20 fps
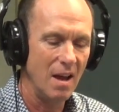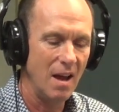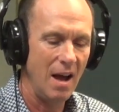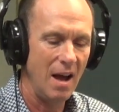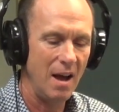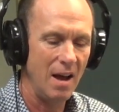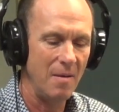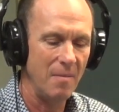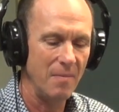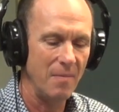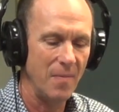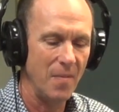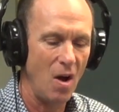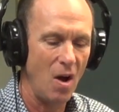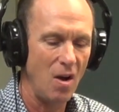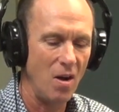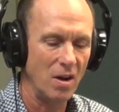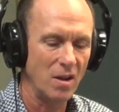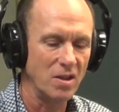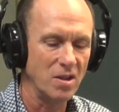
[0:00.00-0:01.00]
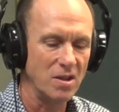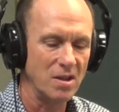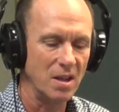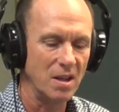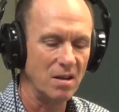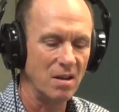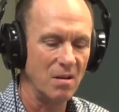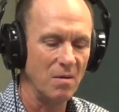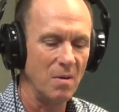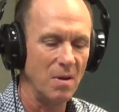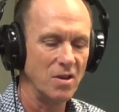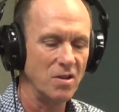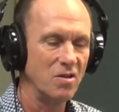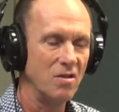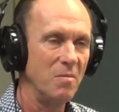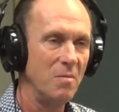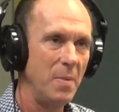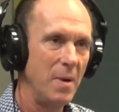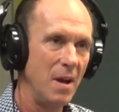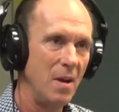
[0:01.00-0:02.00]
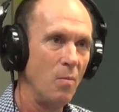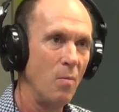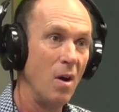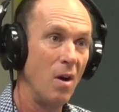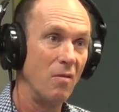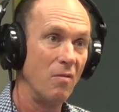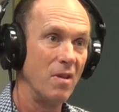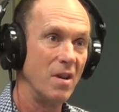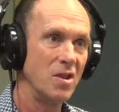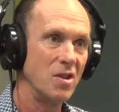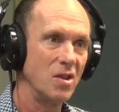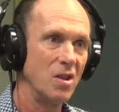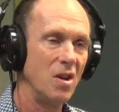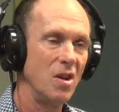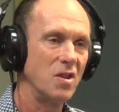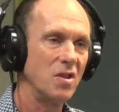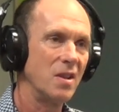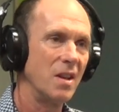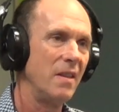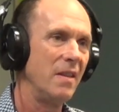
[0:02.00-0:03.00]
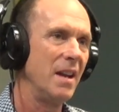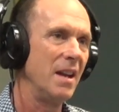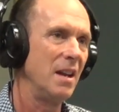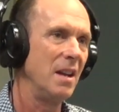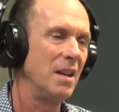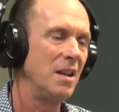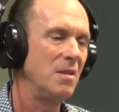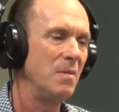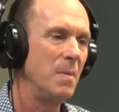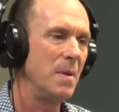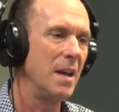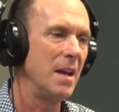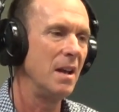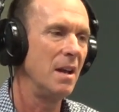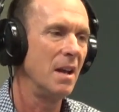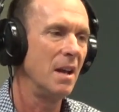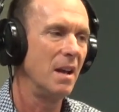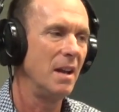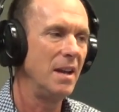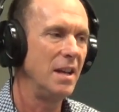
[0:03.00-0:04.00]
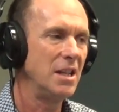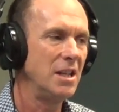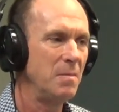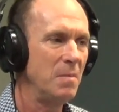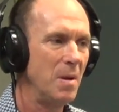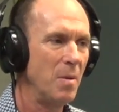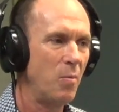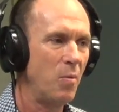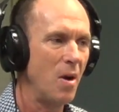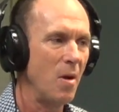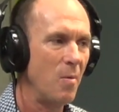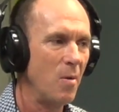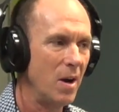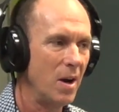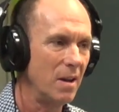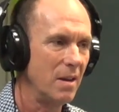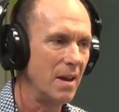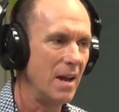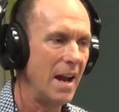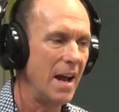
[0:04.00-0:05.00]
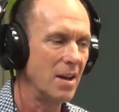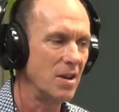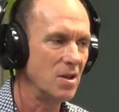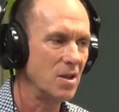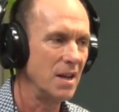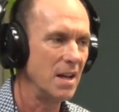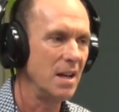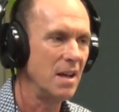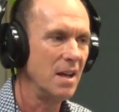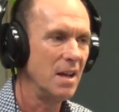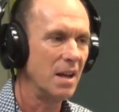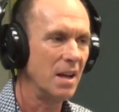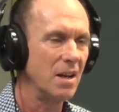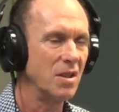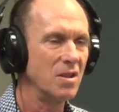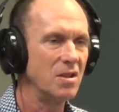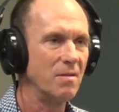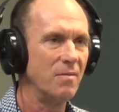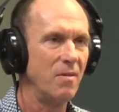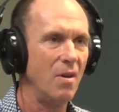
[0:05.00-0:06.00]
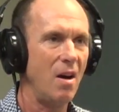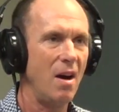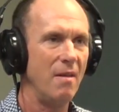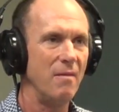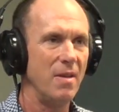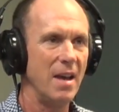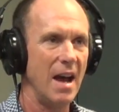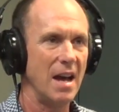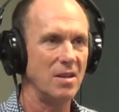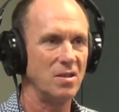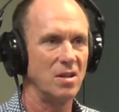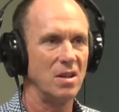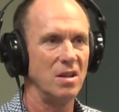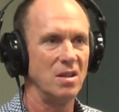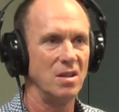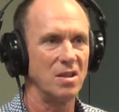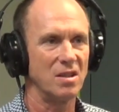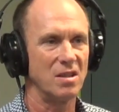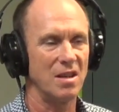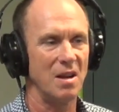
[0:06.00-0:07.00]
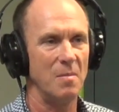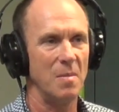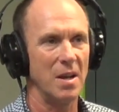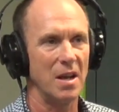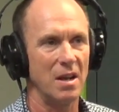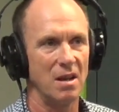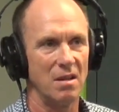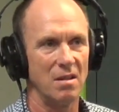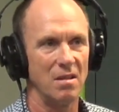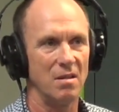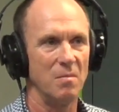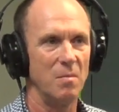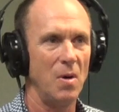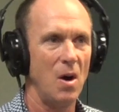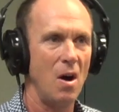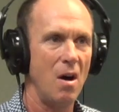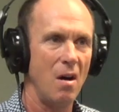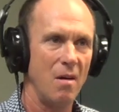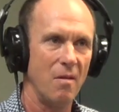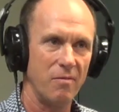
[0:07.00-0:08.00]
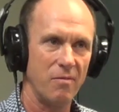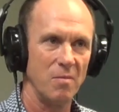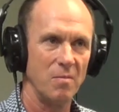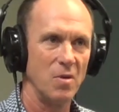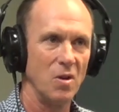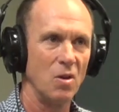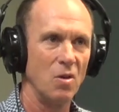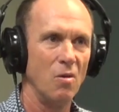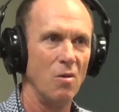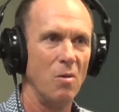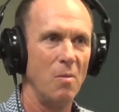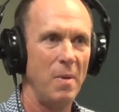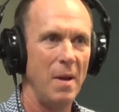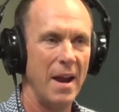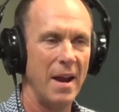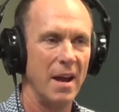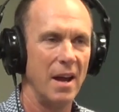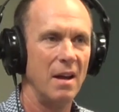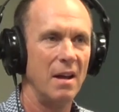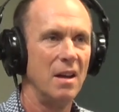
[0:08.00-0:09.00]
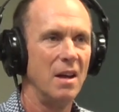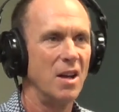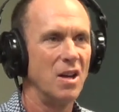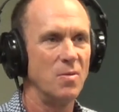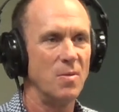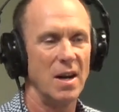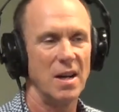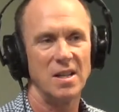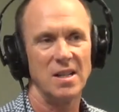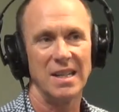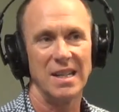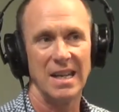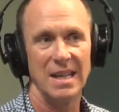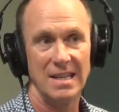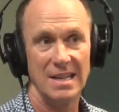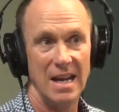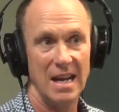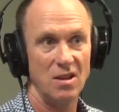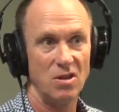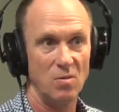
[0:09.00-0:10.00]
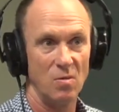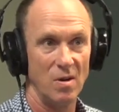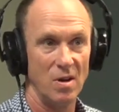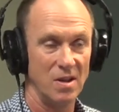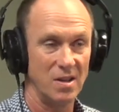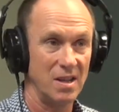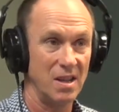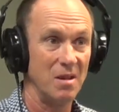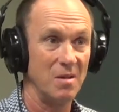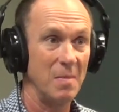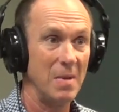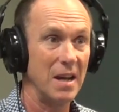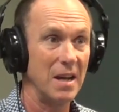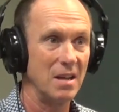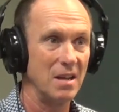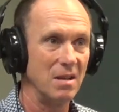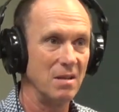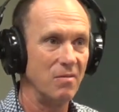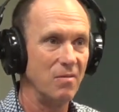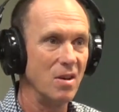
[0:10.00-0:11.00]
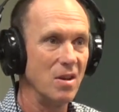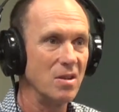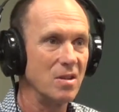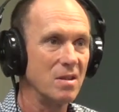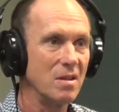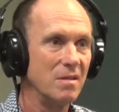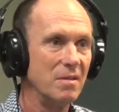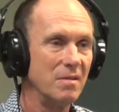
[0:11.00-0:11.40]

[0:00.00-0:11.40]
I like to stick to the ones that have been well researched, and they needs to be a probiotic that actually can survive the acid in your stomach and the bile from your gallbladder to actually get down to where it's going to make a difference.